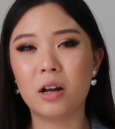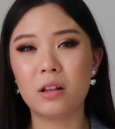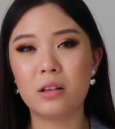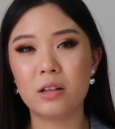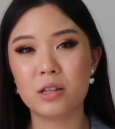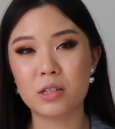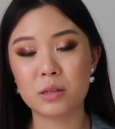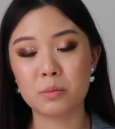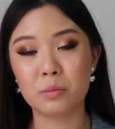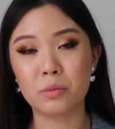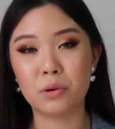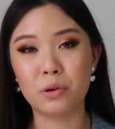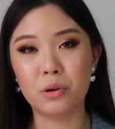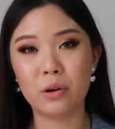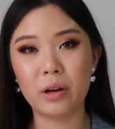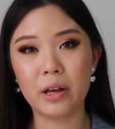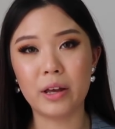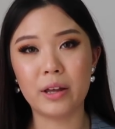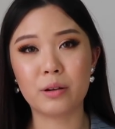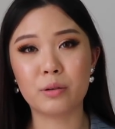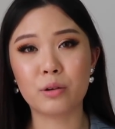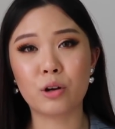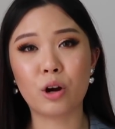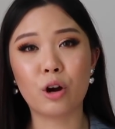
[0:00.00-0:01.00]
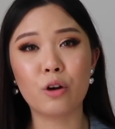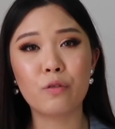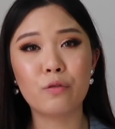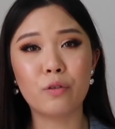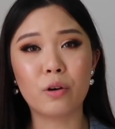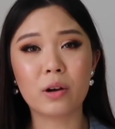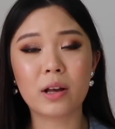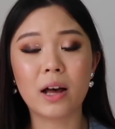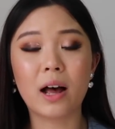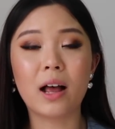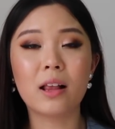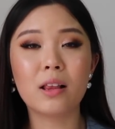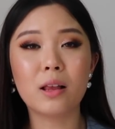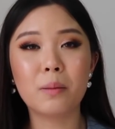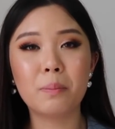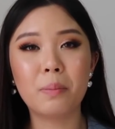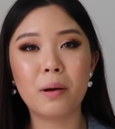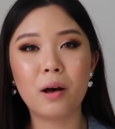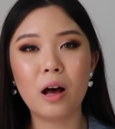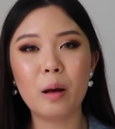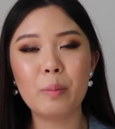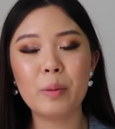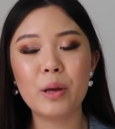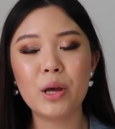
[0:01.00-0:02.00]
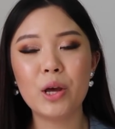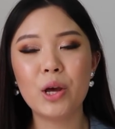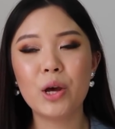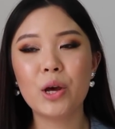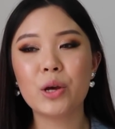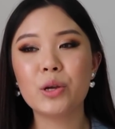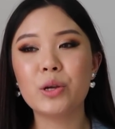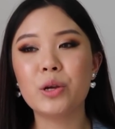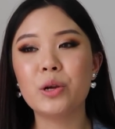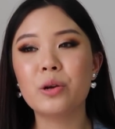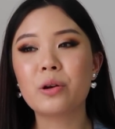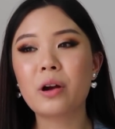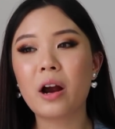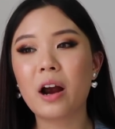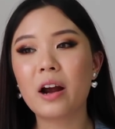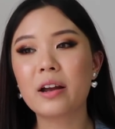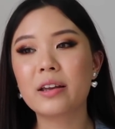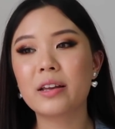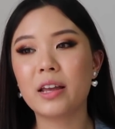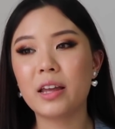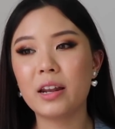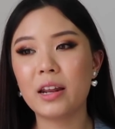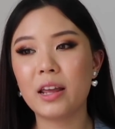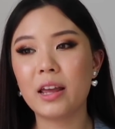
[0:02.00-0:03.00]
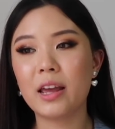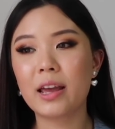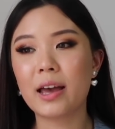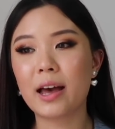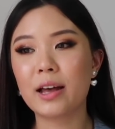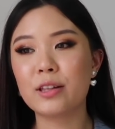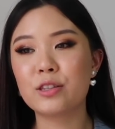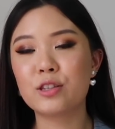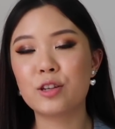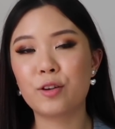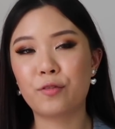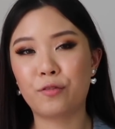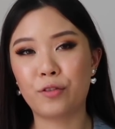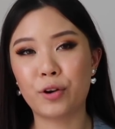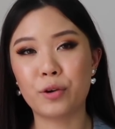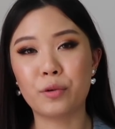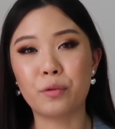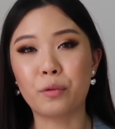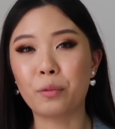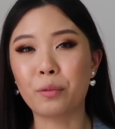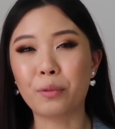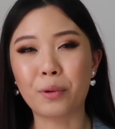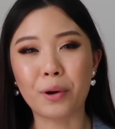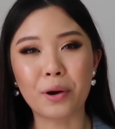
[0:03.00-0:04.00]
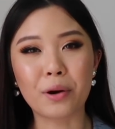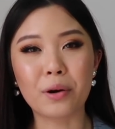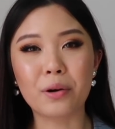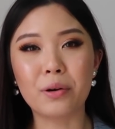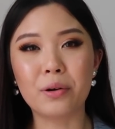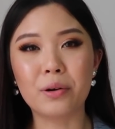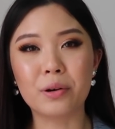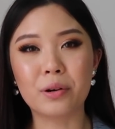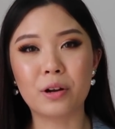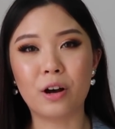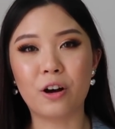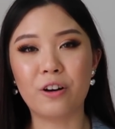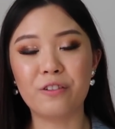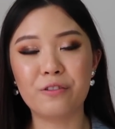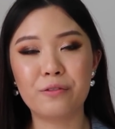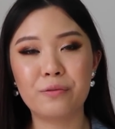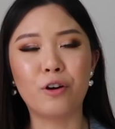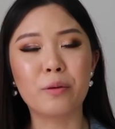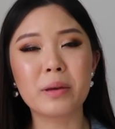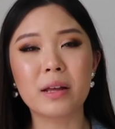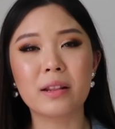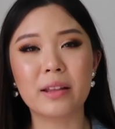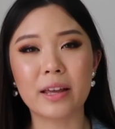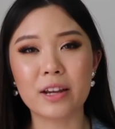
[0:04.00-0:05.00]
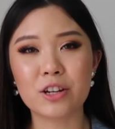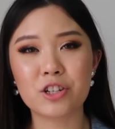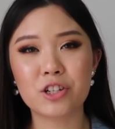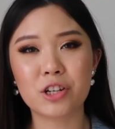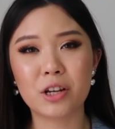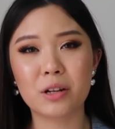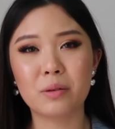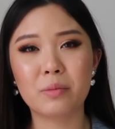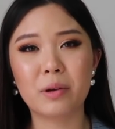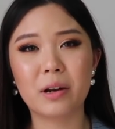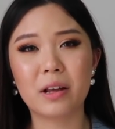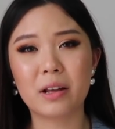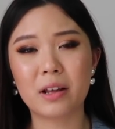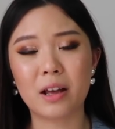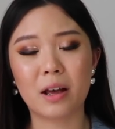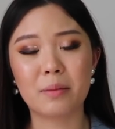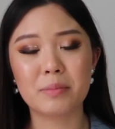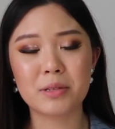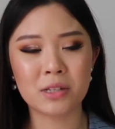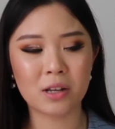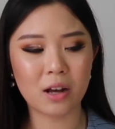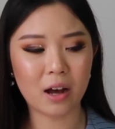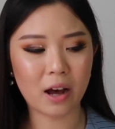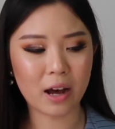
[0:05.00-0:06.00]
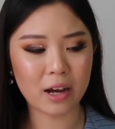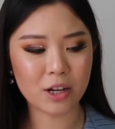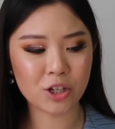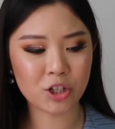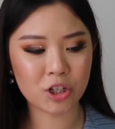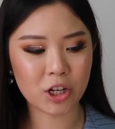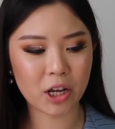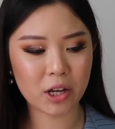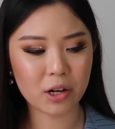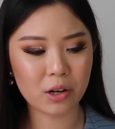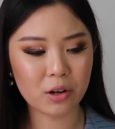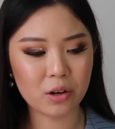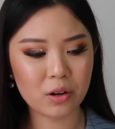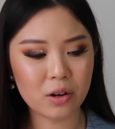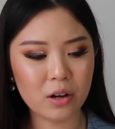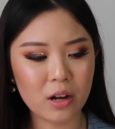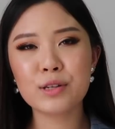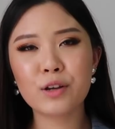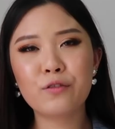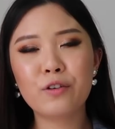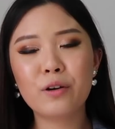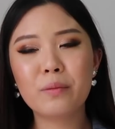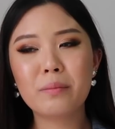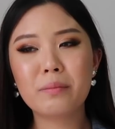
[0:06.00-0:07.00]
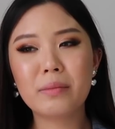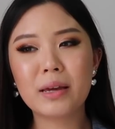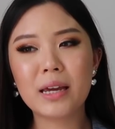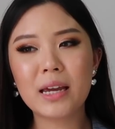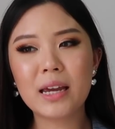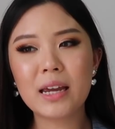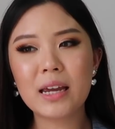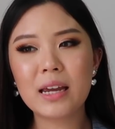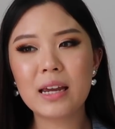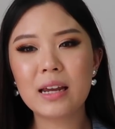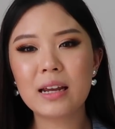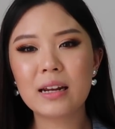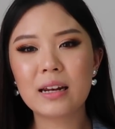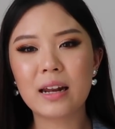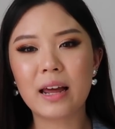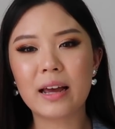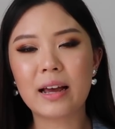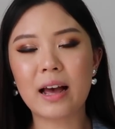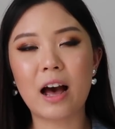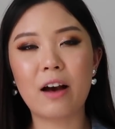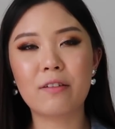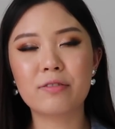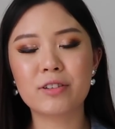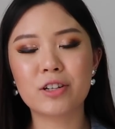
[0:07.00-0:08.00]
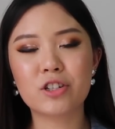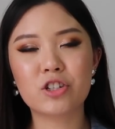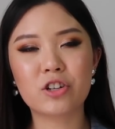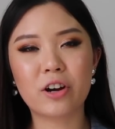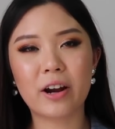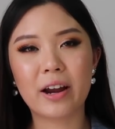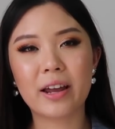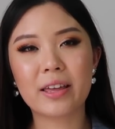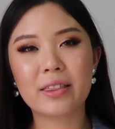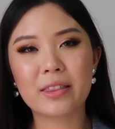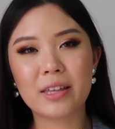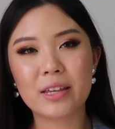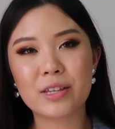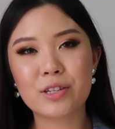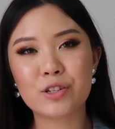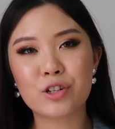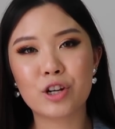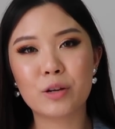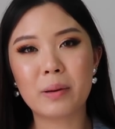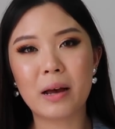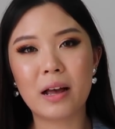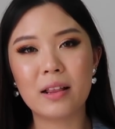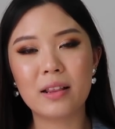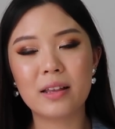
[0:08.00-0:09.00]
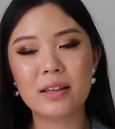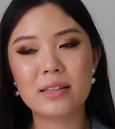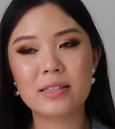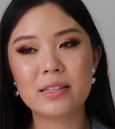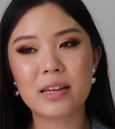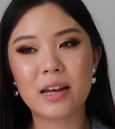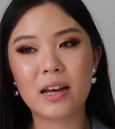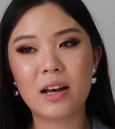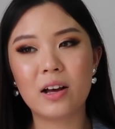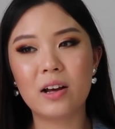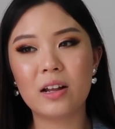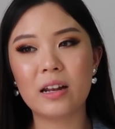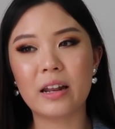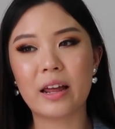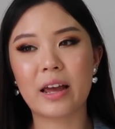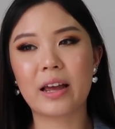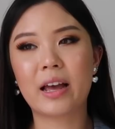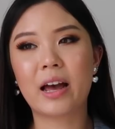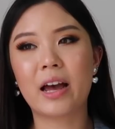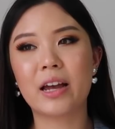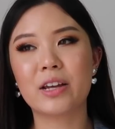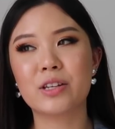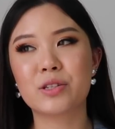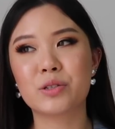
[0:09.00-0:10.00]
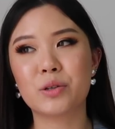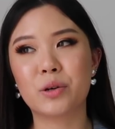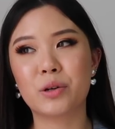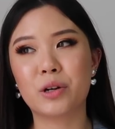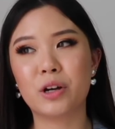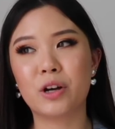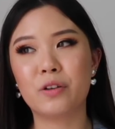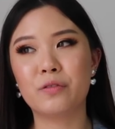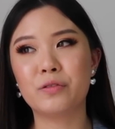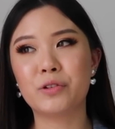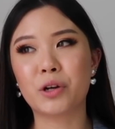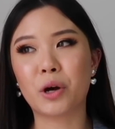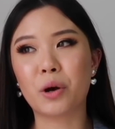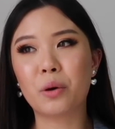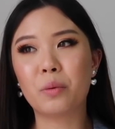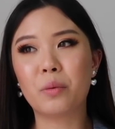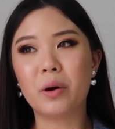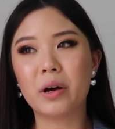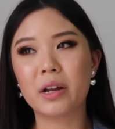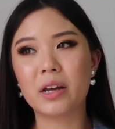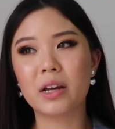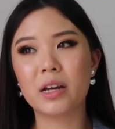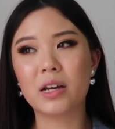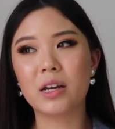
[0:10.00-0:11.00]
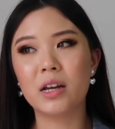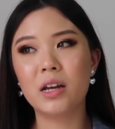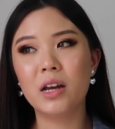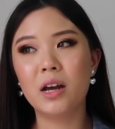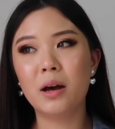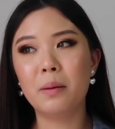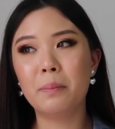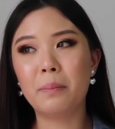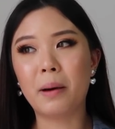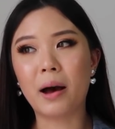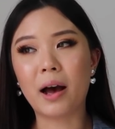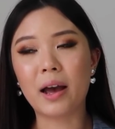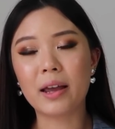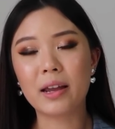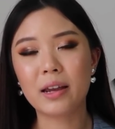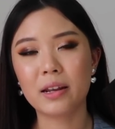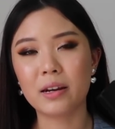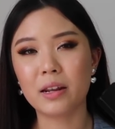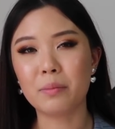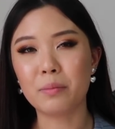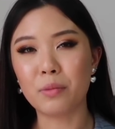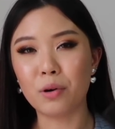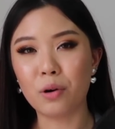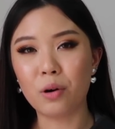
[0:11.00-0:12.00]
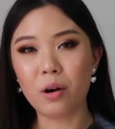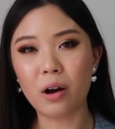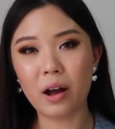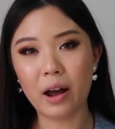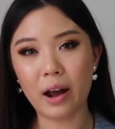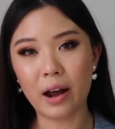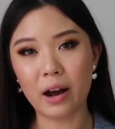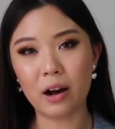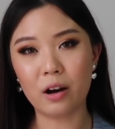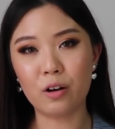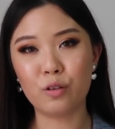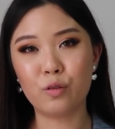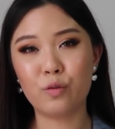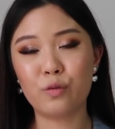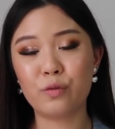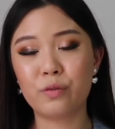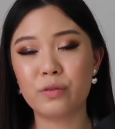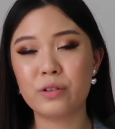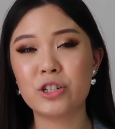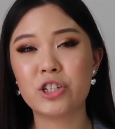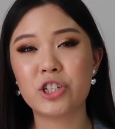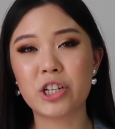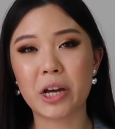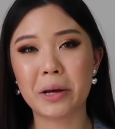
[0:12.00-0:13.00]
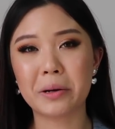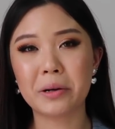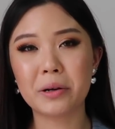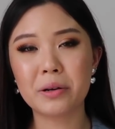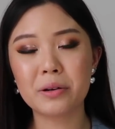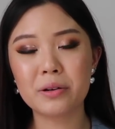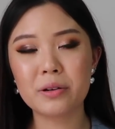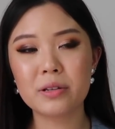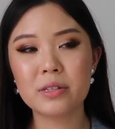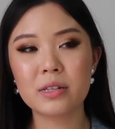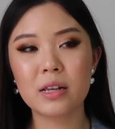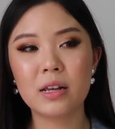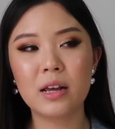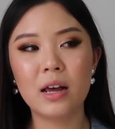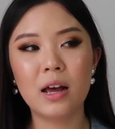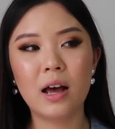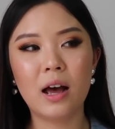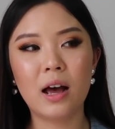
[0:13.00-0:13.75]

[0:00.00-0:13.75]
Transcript: dollars more and go for ColourPop, you are getting a different world of formulation when it comes to eyeshadow. So for me, like after trying these two palettes out, like I sort of don't want to buy any more E L F shadows.